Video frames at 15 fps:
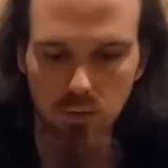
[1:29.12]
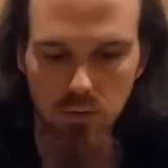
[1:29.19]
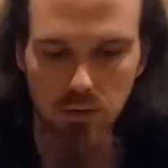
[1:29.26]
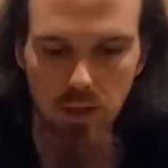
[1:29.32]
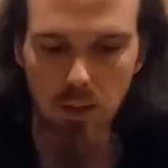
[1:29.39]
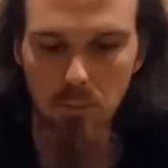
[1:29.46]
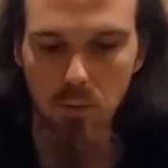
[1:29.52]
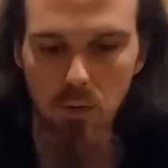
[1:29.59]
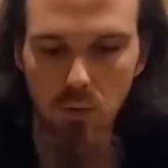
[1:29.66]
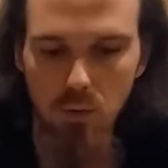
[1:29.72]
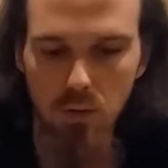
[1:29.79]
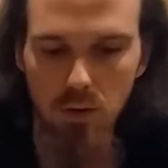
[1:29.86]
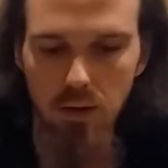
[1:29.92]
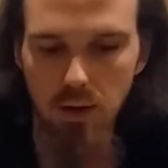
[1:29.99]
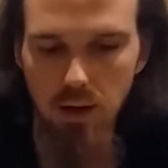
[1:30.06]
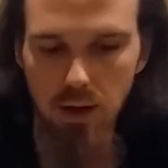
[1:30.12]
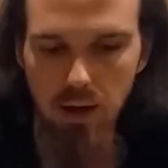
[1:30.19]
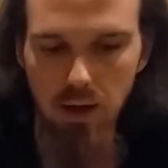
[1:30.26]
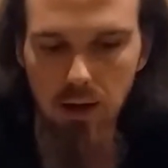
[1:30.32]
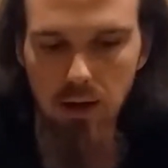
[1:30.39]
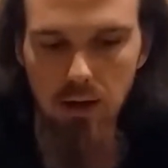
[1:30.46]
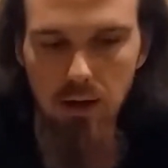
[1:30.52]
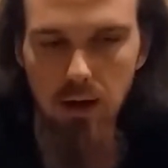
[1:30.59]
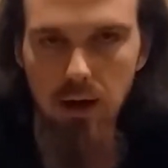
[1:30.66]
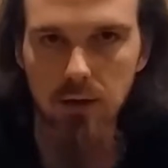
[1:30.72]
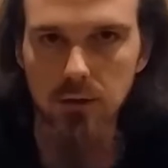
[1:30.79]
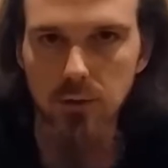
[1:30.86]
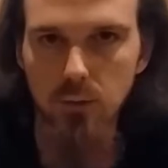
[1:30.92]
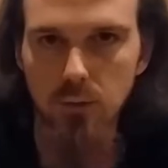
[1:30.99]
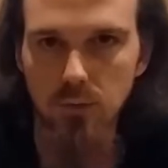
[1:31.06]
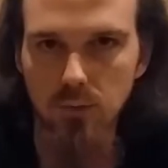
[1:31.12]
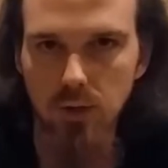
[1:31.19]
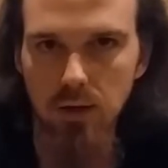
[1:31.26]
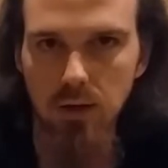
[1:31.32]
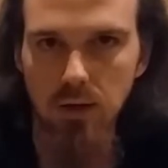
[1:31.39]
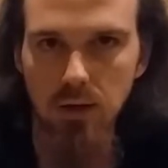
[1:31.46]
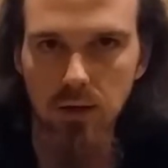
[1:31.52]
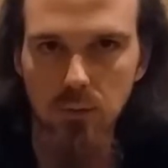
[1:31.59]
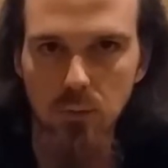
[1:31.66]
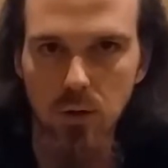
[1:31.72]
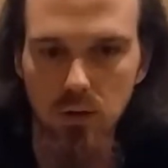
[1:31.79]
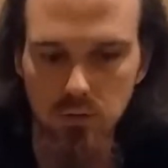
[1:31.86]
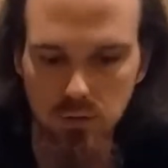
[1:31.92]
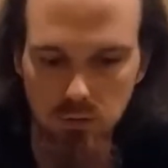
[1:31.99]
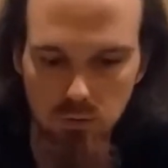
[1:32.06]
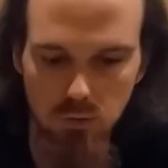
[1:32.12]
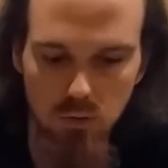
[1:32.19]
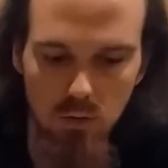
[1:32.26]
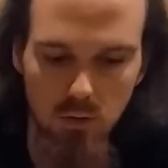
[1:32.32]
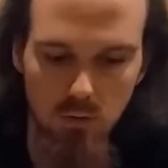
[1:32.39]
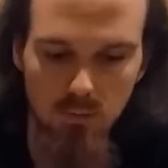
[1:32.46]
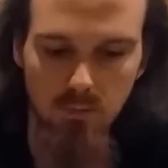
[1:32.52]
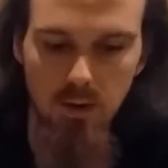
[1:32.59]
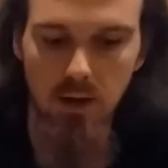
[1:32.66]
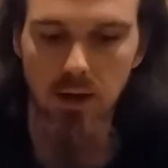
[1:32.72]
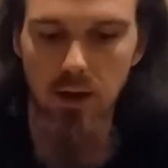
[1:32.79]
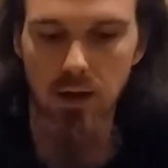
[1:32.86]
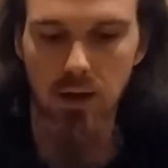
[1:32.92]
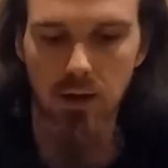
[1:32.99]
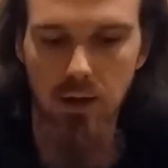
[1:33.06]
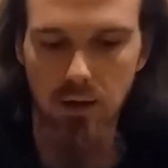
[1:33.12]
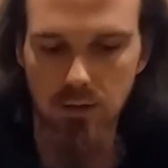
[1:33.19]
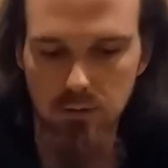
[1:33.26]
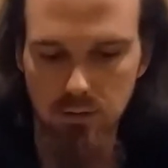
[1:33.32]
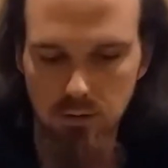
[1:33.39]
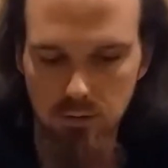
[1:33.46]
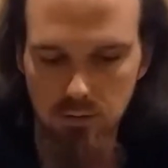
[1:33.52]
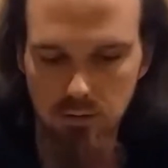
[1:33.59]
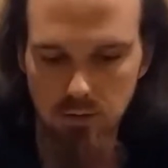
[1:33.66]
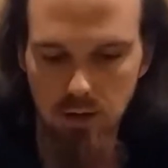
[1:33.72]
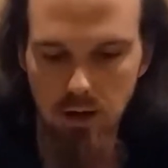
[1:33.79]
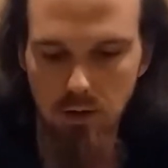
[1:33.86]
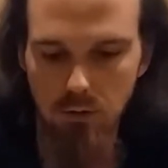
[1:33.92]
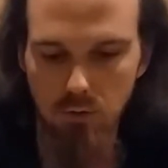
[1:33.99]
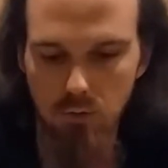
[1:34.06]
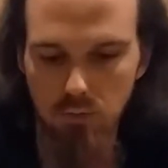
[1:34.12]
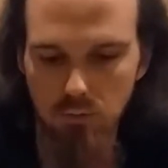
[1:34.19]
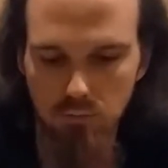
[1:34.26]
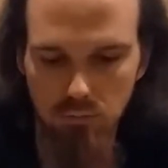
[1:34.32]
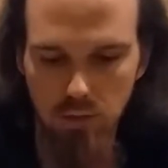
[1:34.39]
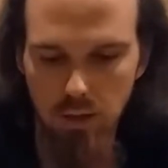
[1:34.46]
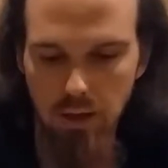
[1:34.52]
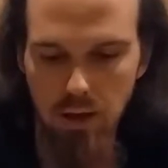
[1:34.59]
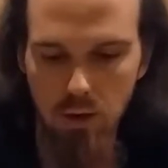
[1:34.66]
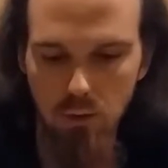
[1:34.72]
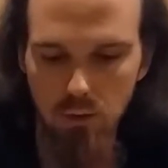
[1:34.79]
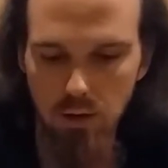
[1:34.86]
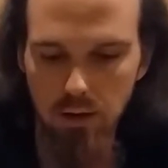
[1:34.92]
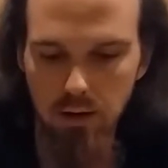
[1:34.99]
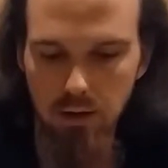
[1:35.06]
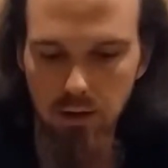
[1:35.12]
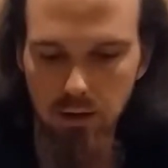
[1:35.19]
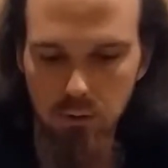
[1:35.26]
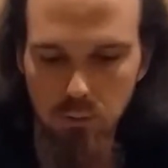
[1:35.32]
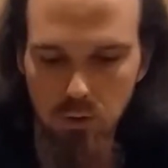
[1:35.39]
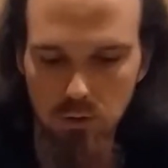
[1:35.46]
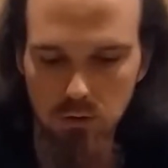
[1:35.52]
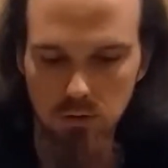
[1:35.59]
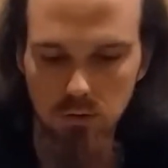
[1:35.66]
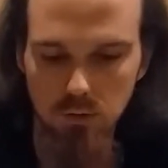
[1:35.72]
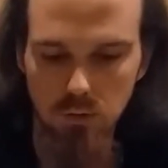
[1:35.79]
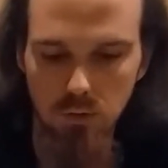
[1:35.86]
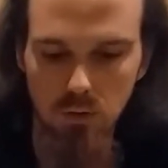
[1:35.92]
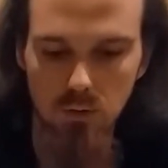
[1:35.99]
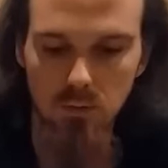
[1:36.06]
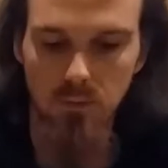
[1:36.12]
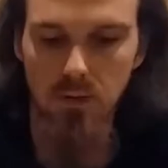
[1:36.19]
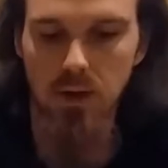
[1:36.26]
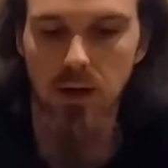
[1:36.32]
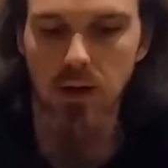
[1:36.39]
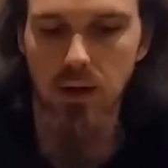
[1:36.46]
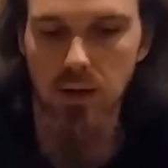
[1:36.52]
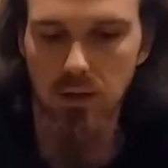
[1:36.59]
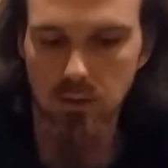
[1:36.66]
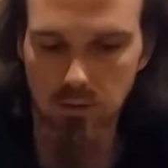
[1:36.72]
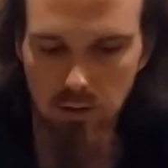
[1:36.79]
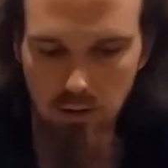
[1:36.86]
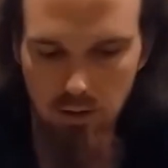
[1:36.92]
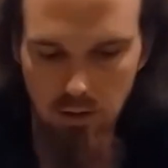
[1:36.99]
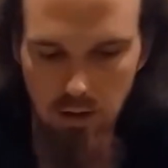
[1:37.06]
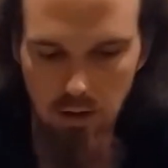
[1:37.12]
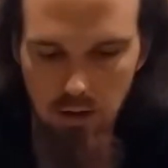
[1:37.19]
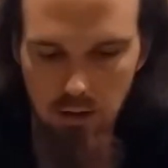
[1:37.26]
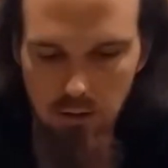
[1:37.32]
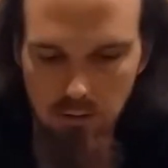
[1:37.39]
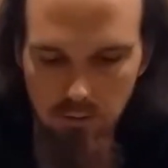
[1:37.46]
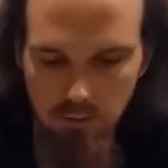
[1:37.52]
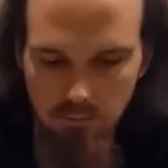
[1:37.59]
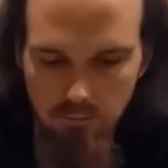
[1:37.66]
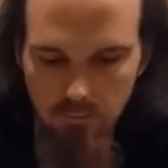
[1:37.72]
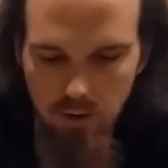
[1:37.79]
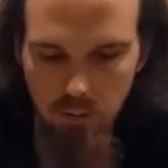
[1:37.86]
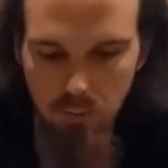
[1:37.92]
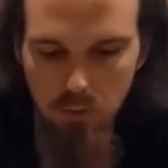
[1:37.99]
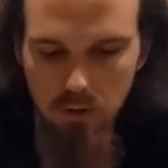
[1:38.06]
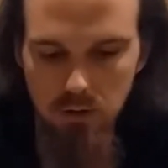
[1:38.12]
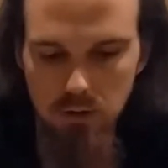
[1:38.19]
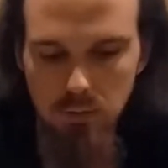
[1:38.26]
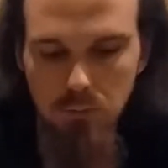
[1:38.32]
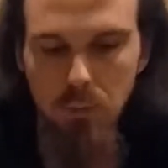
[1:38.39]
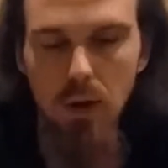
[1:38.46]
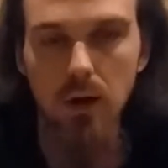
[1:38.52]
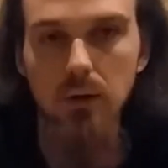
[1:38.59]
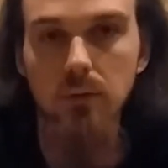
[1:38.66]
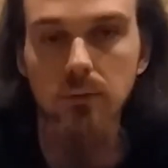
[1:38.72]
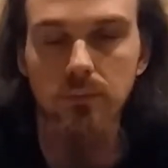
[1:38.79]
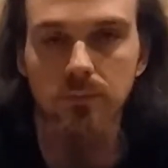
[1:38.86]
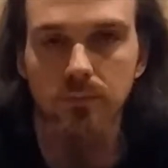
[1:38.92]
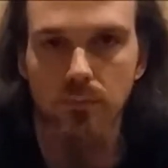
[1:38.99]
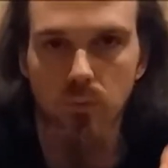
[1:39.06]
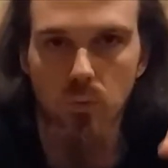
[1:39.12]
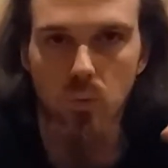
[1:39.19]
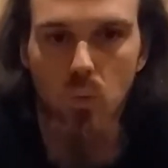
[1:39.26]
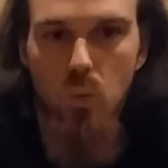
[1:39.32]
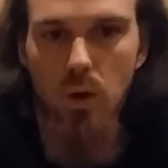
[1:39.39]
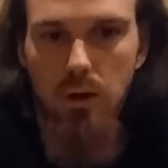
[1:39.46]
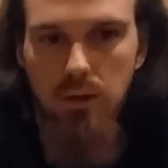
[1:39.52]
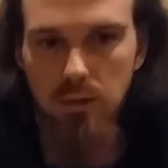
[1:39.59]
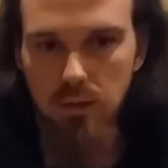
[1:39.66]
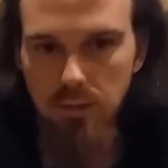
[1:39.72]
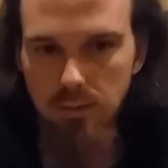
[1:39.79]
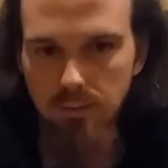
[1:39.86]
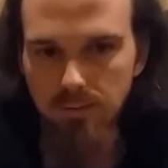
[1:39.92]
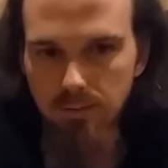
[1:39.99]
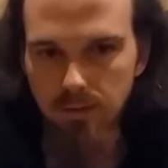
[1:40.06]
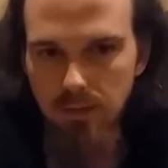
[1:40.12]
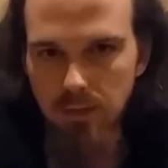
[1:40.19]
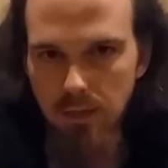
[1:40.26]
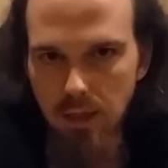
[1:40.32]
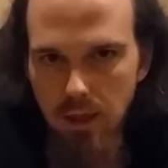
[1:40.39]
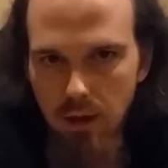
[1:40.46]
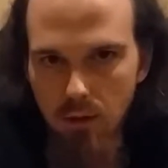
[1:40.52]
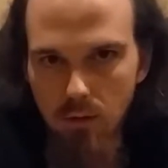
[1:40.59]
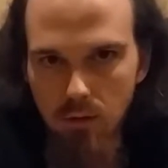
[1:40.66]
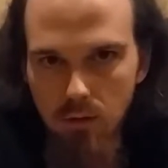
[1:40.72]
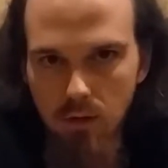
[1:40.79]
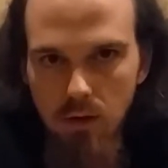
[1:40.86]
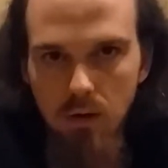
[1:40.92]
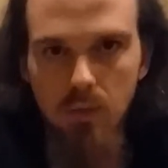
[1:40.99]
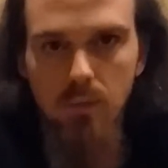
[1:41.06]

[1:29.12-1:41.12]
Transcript: into that mode and act sort of like an Xbox controller. It has a standard layout like an Xbox controller. It's got a vibration button right there.